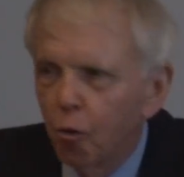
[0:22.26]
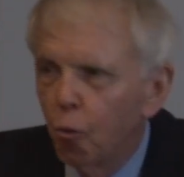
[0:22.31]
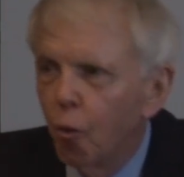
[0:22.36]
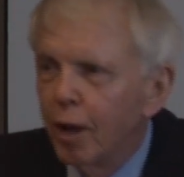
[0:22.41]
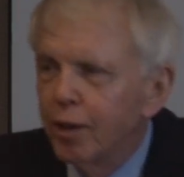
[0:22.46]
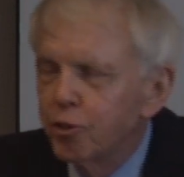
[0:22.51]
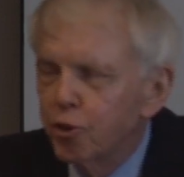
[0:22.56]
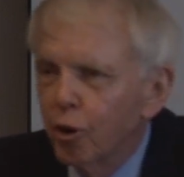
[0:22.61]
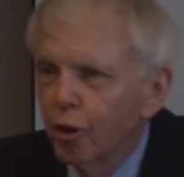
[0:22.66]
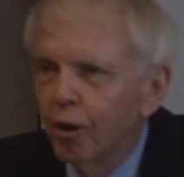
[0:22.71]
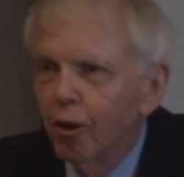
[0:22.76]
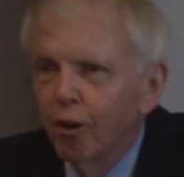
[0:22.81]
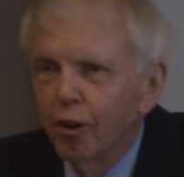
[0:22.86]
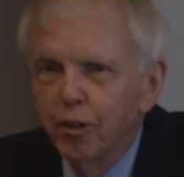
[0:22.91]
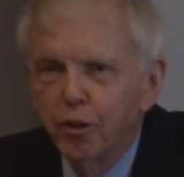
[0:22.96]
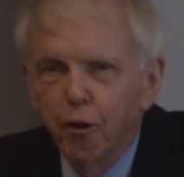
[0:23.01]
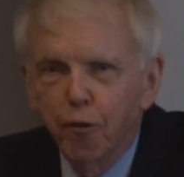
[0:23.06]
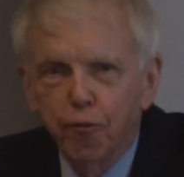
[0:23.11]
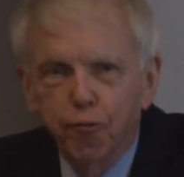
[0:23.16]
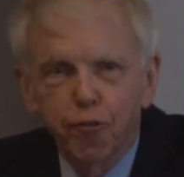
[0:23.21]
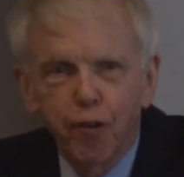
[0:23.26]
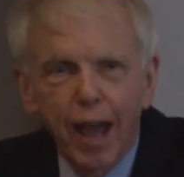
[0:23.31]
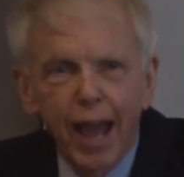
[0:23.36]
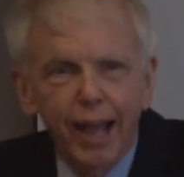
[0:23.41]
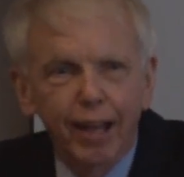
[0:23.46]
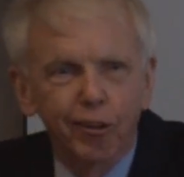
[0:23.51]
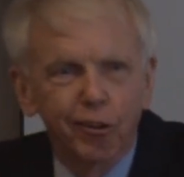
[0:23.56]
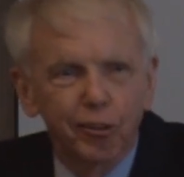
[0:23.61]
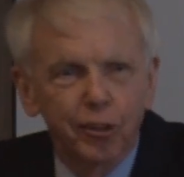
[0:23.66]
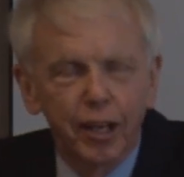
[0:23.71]
Richard on your
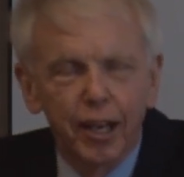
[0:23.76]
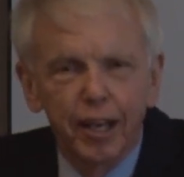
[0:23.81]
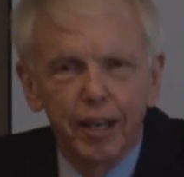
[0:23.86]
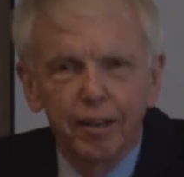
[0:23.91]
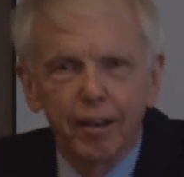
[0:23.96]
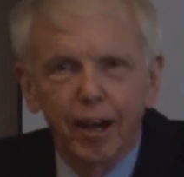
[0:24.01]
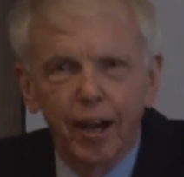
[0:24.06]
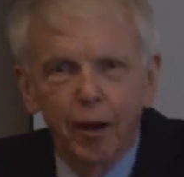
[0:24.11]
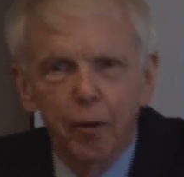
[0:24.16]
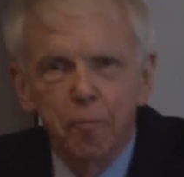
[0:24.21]
faculty.